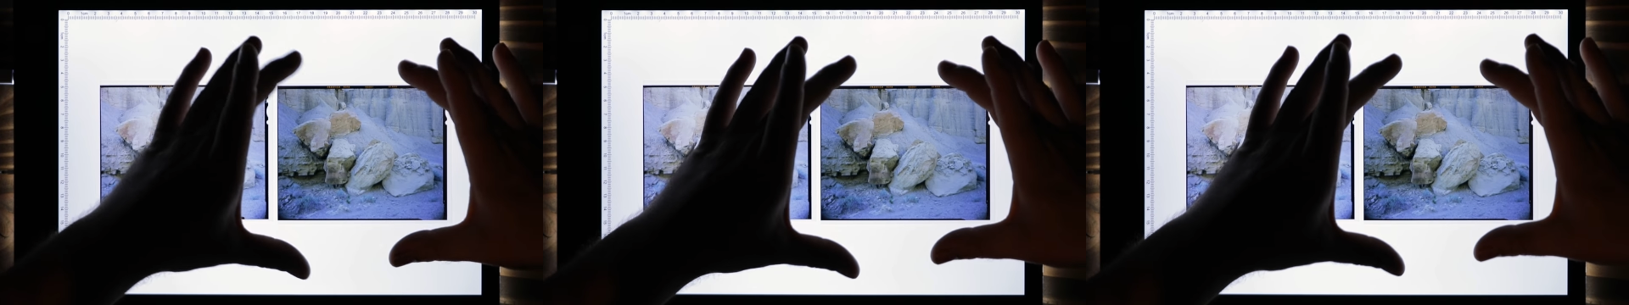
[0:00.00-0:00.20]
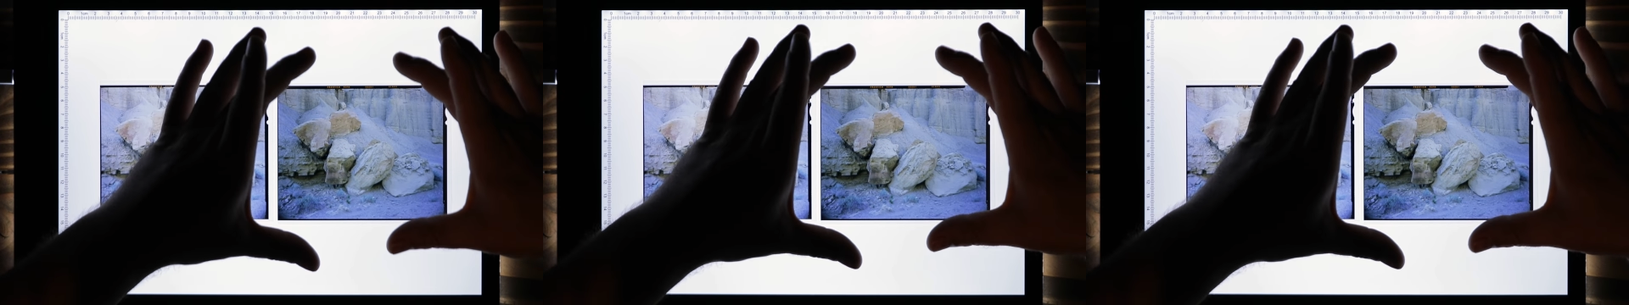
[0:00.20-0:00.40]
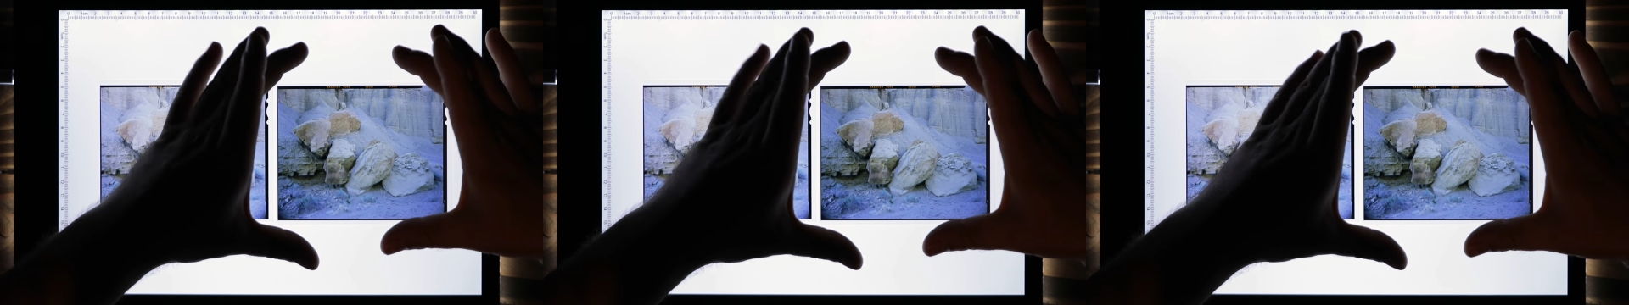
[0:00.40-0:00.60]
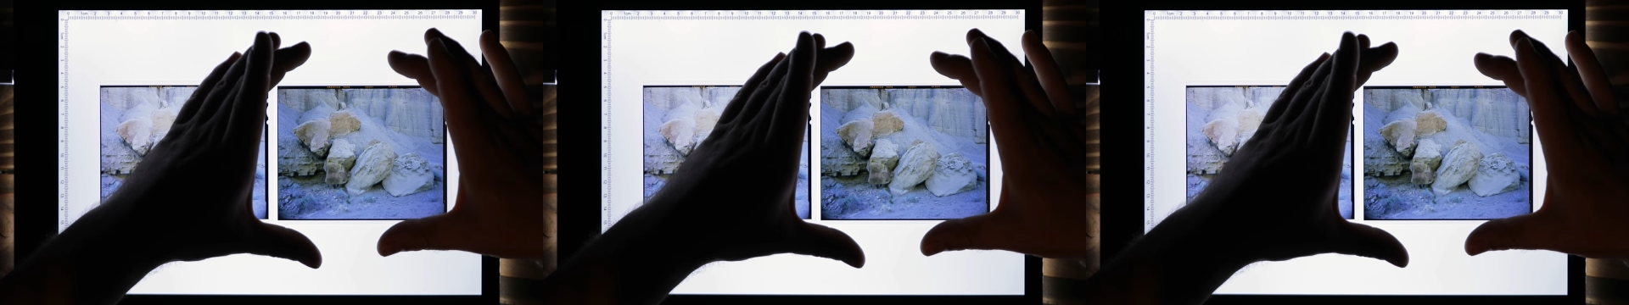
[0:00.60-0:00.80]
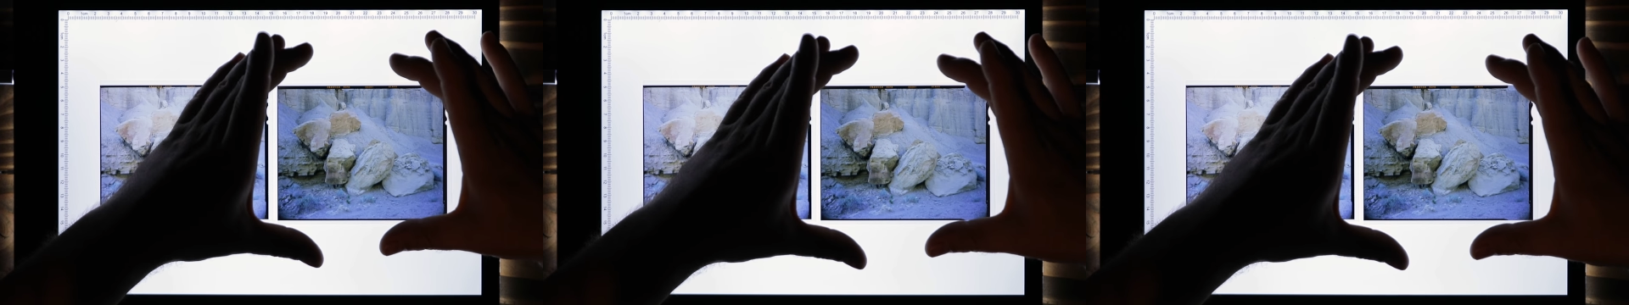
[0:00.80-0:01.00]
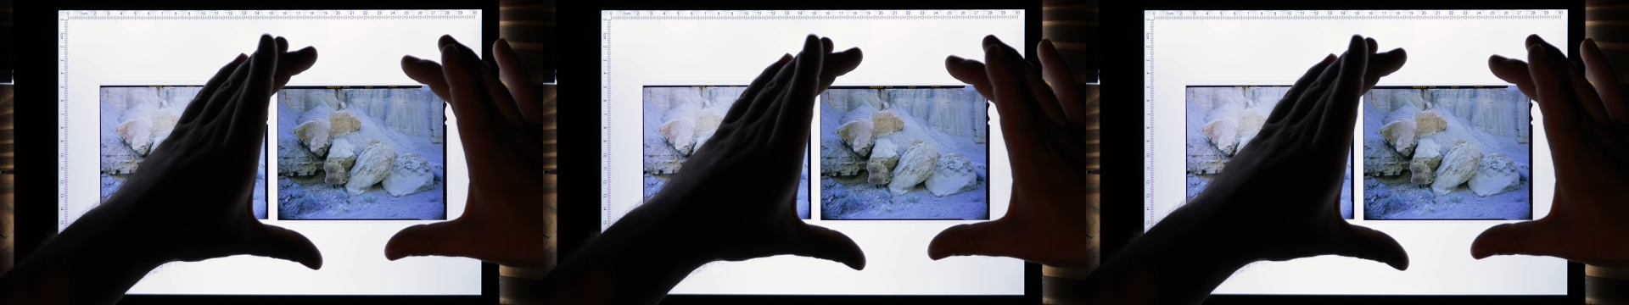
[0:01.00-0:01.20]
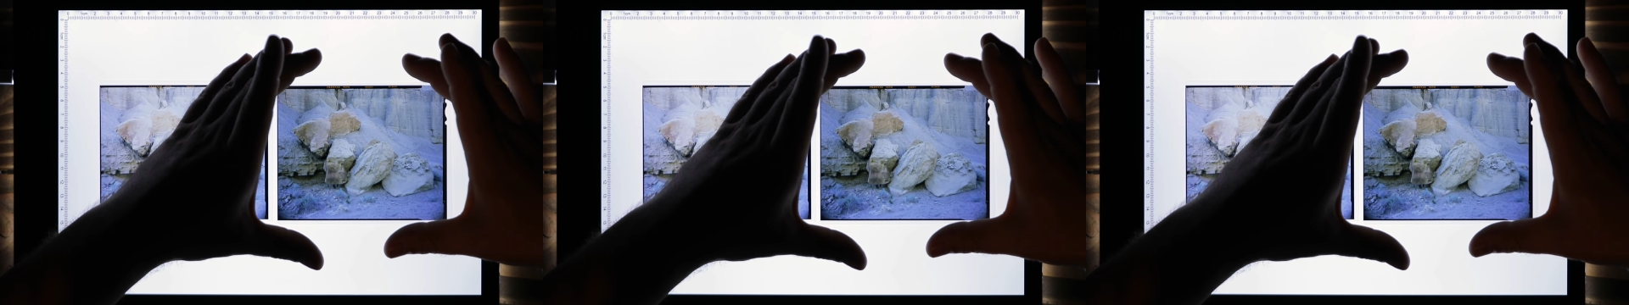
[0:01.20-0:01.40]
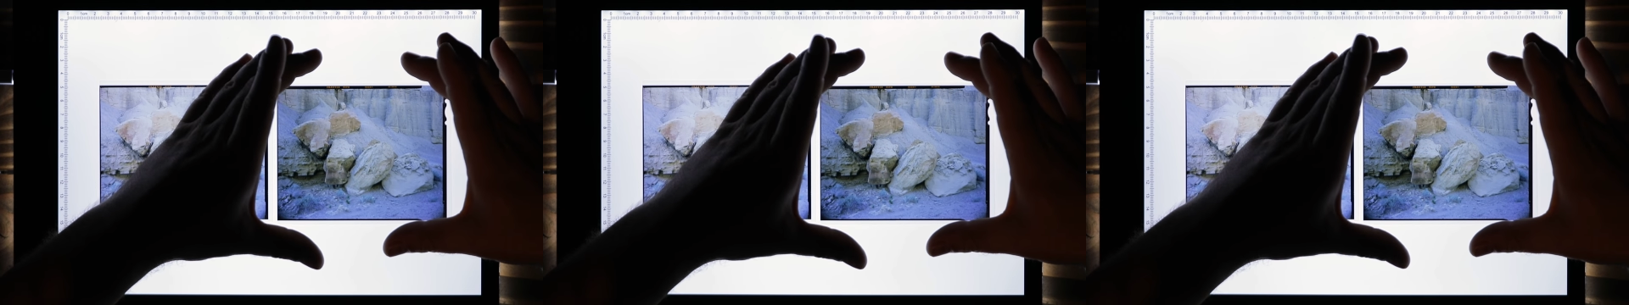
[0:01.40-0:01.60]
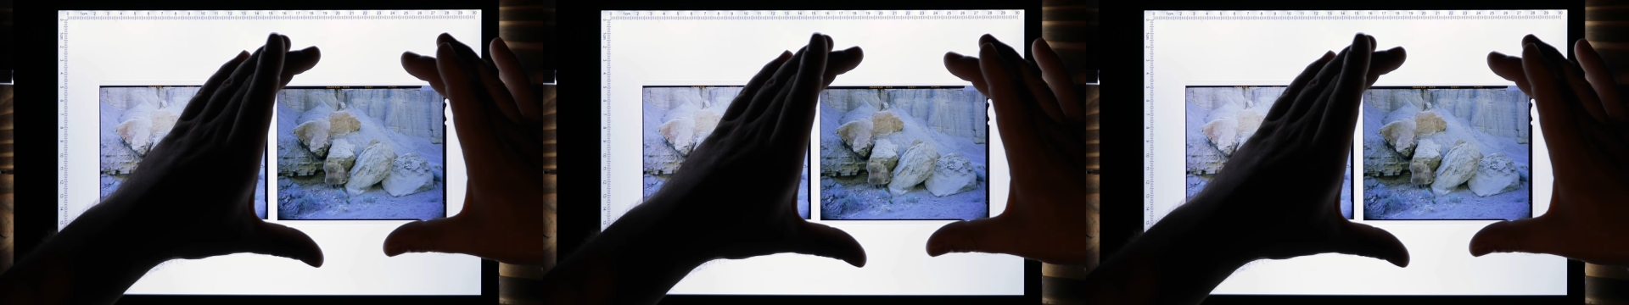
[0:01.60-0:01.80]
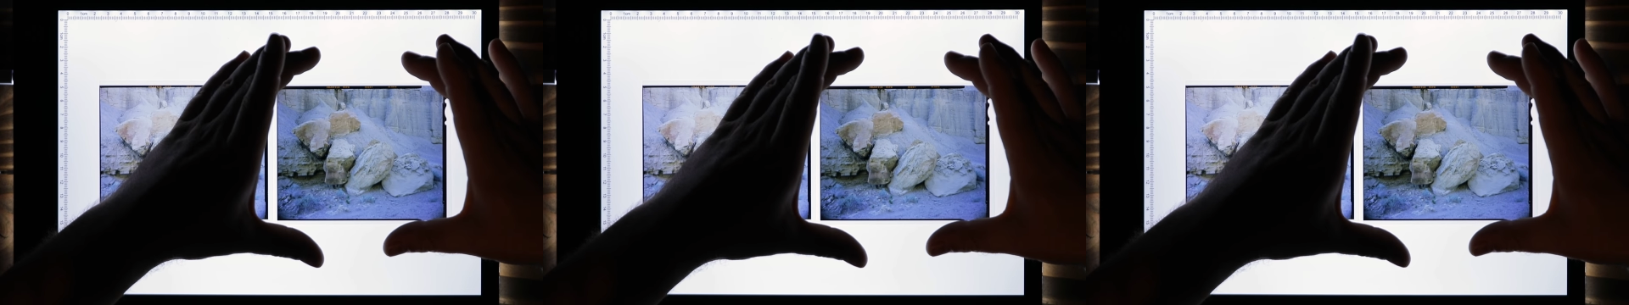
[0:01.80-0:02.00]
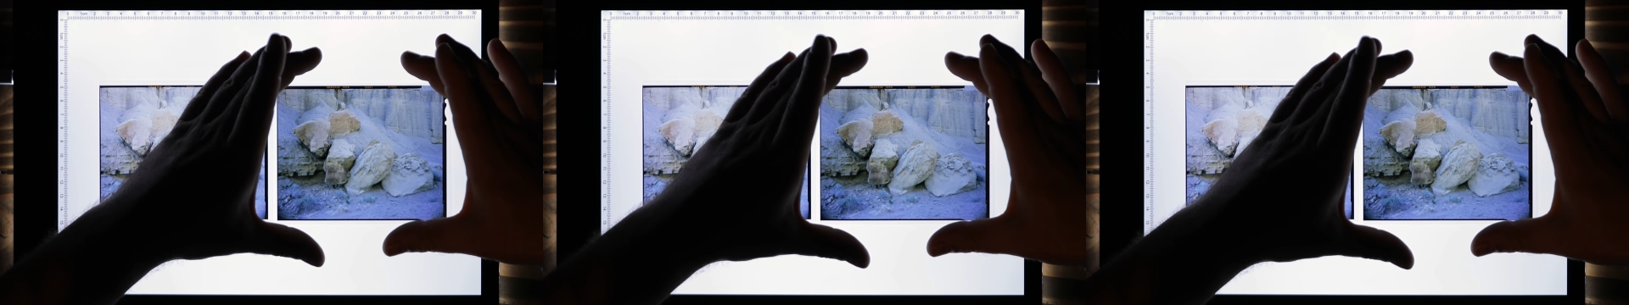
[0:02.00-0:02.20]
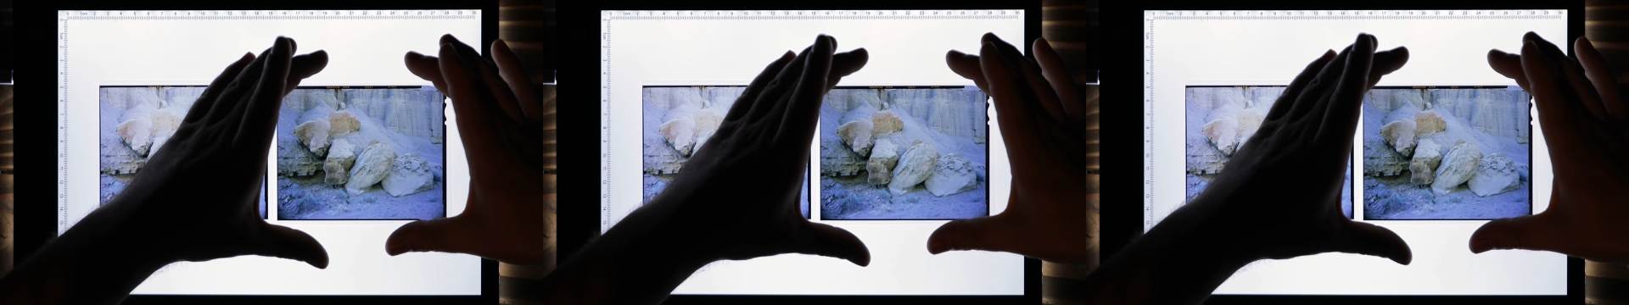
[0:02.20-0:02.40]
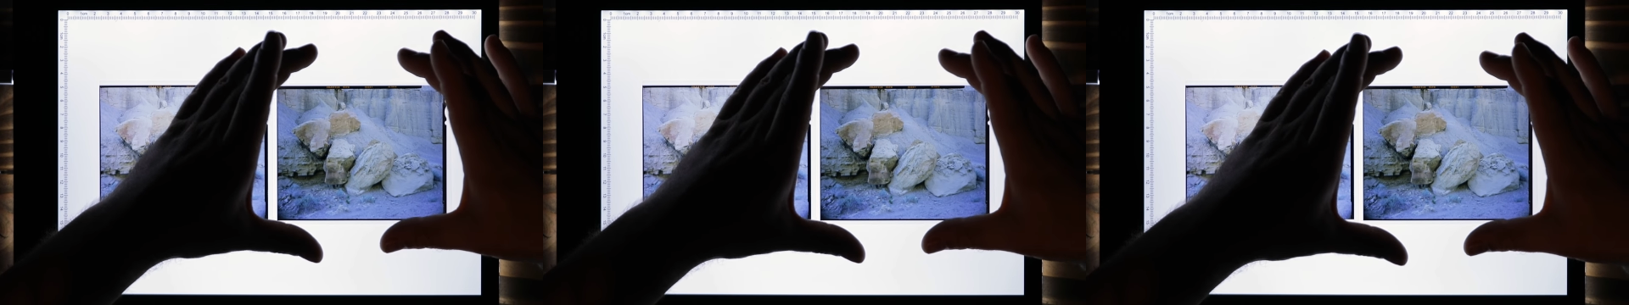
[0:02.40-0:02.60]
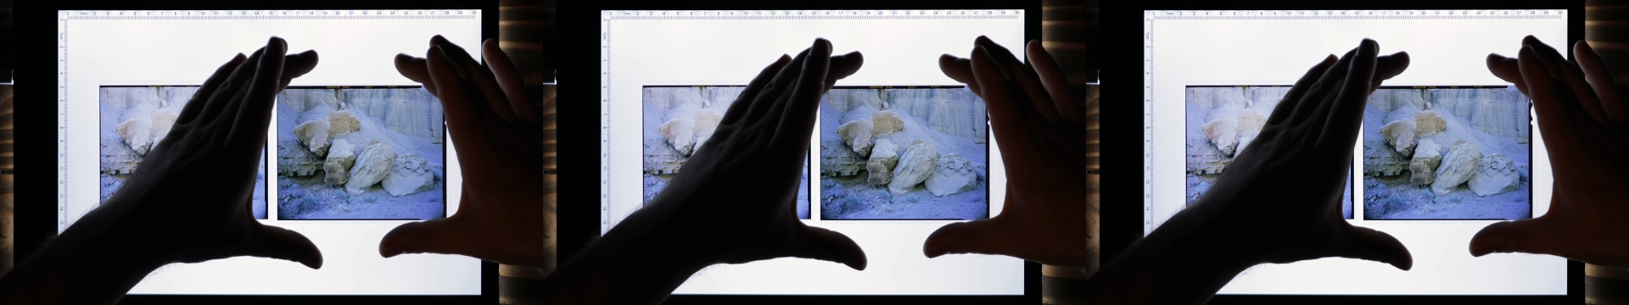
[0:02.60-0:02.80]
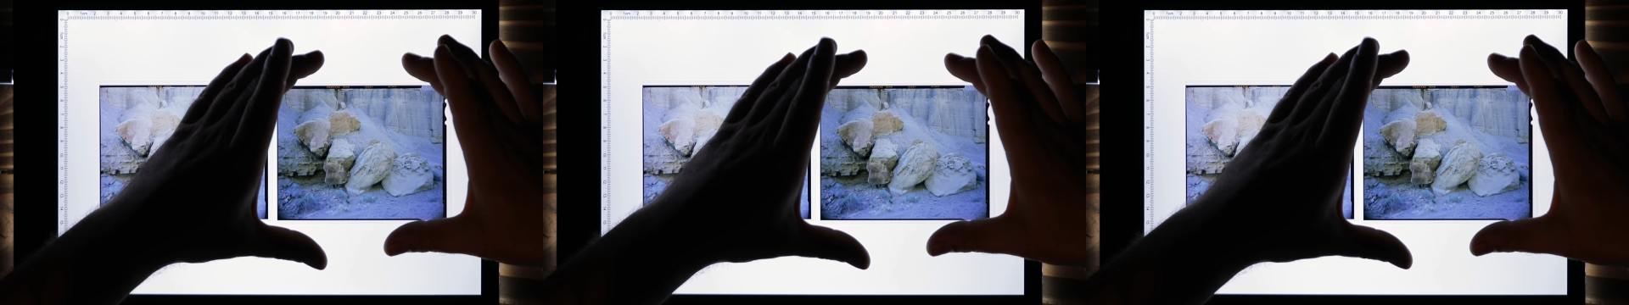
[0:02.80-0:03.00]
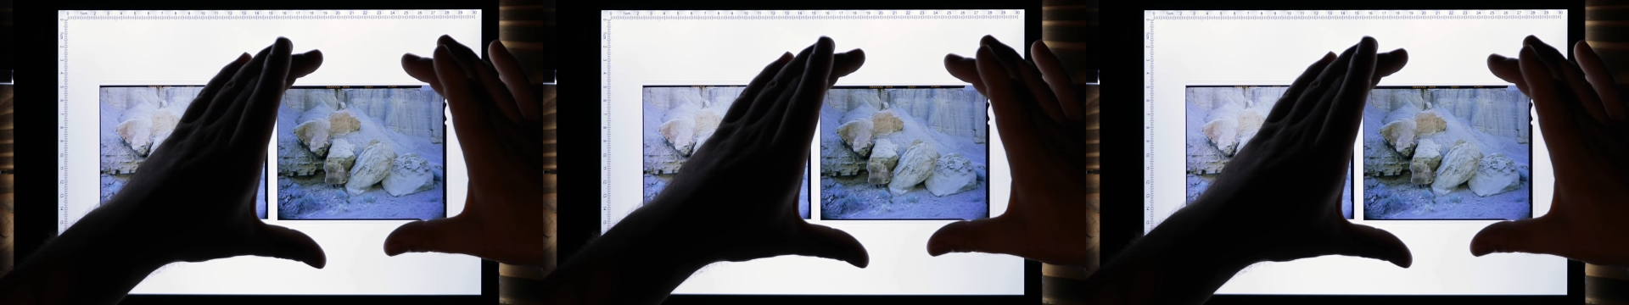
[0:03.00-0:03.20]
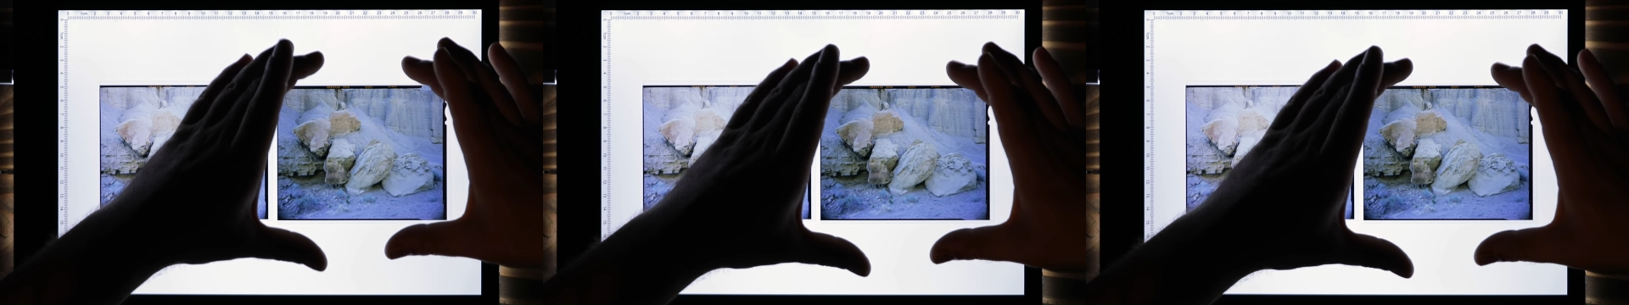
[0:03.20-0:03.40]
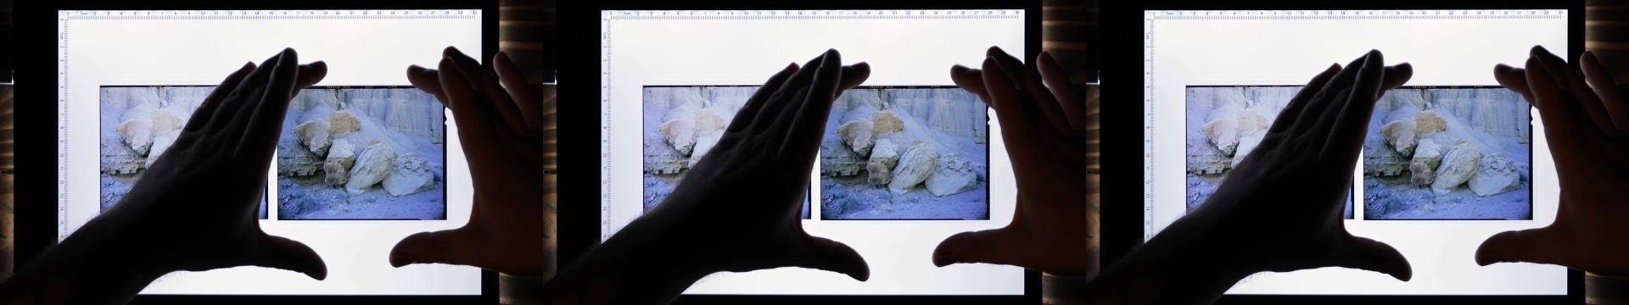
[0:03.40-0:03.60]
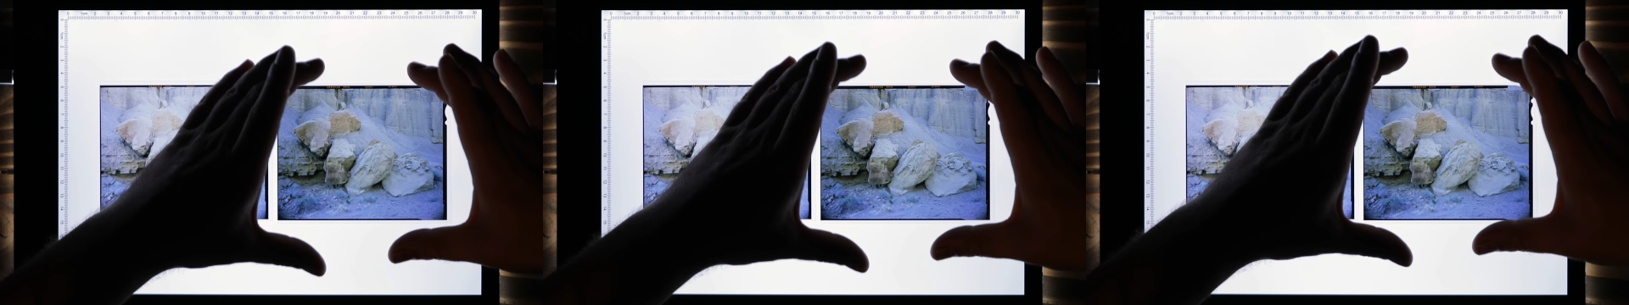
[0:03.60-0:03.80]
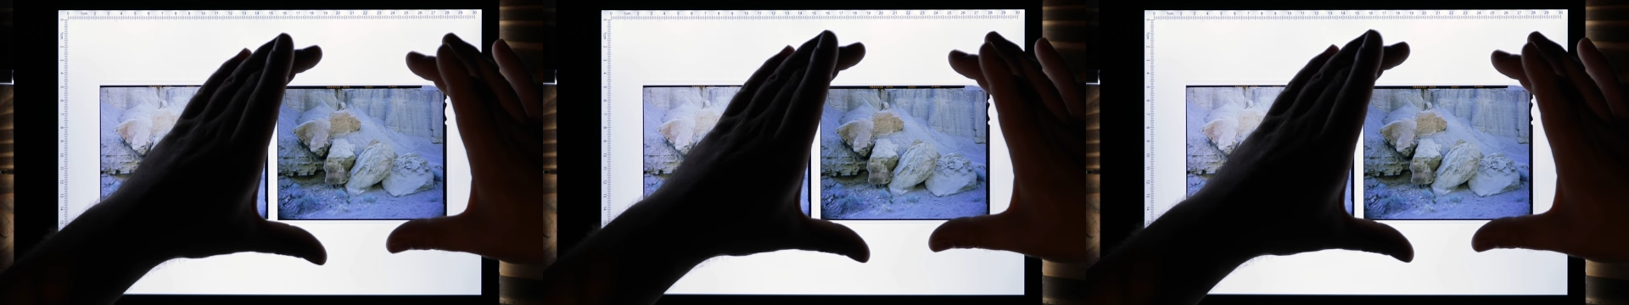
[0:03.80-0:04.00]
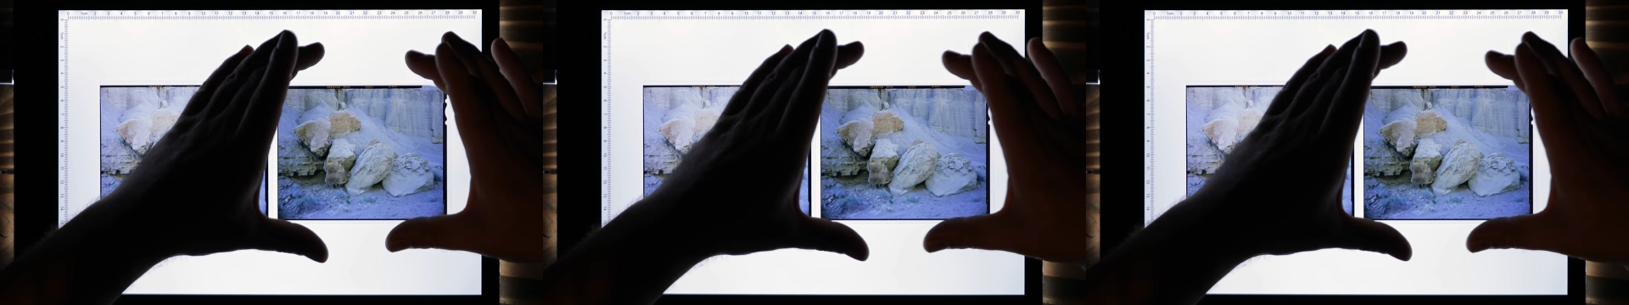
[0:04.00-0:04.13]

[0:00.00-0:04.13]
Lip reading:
Nobody's mouth can be seen.